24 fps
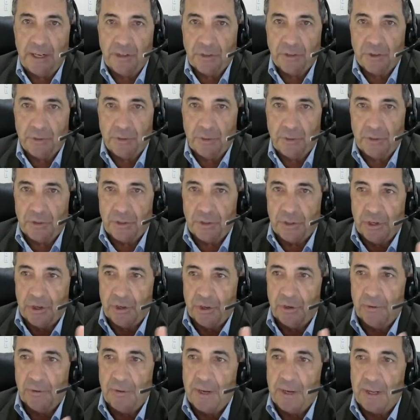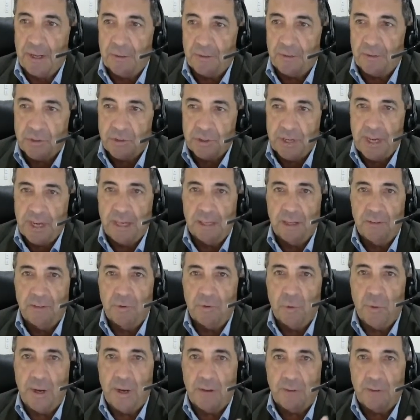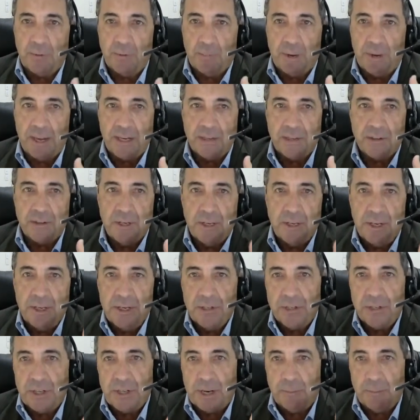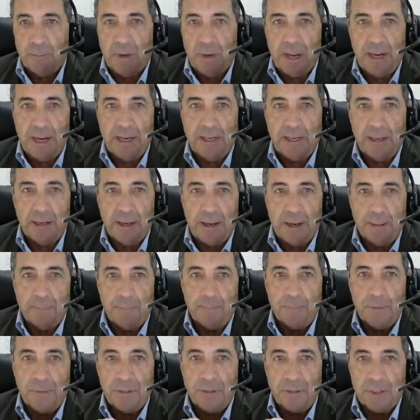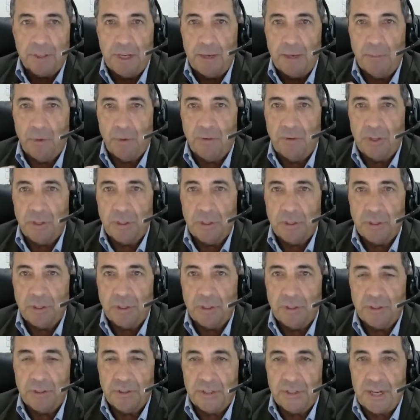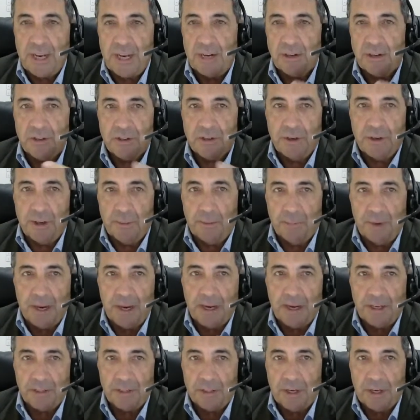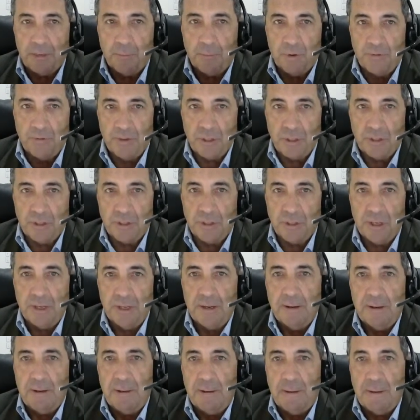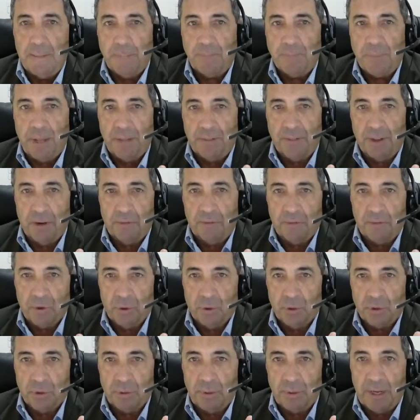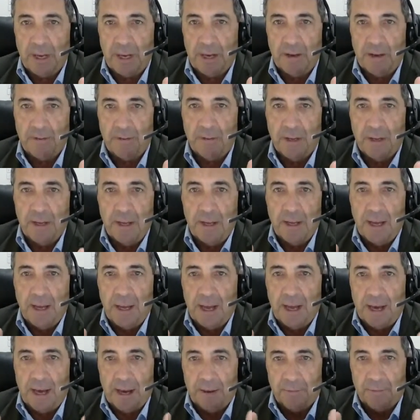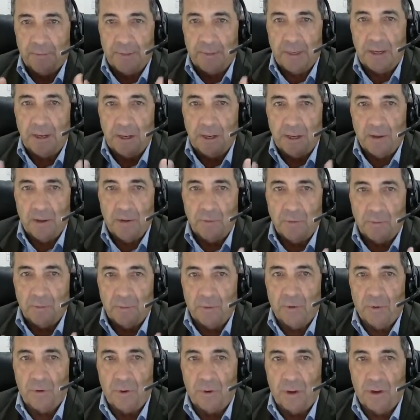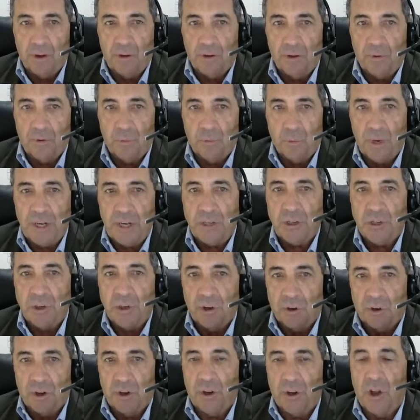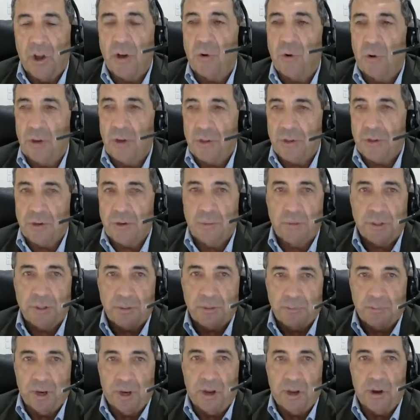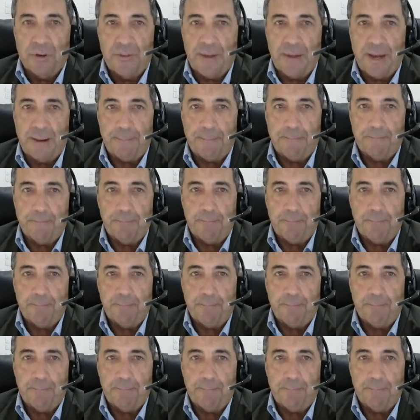instruments. So at the state level, we have the state planning scheme provisions, the standard planning scheme provisions, and then of course we have the regional and local instruments below that.